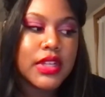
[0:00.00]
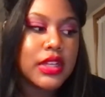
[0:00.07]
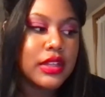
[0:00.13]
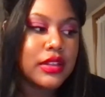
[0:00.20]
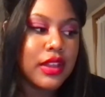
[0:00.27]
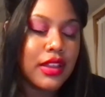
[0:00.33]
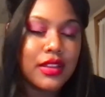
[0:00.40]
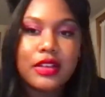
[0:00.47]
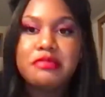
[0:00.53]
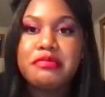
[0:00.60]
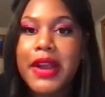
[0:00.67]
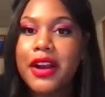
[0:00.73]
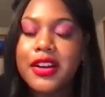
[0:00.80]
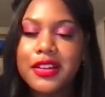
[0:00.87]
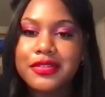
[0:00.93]
like
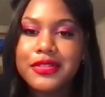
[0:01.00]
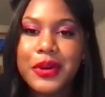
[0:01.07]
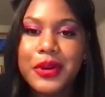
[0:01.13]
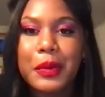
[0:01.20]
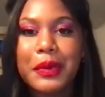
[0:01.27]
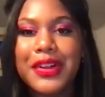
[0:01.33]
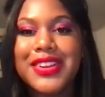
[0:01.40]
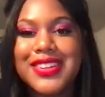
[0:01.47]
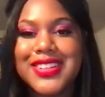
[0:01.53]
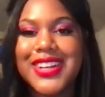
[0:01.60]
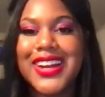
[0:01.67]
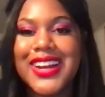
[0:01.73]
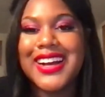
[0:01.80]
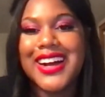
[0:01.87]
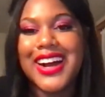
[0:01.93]
imperative almost
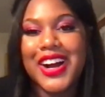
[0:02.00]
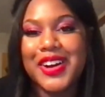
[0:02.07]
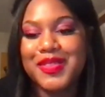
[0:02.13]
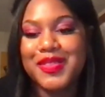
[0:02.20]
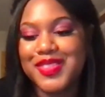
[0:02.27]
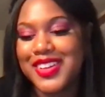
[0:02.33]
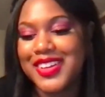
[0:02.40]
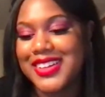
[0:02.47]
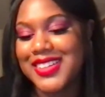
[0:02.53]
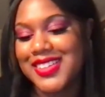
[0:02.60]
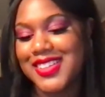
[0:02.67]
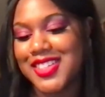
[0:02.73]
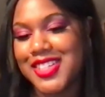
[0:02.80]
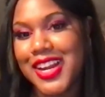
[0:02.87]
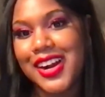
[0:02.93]
to
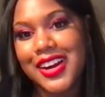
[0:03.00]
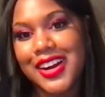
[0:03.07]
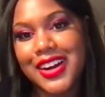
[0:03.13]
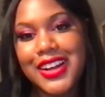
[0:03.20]
share.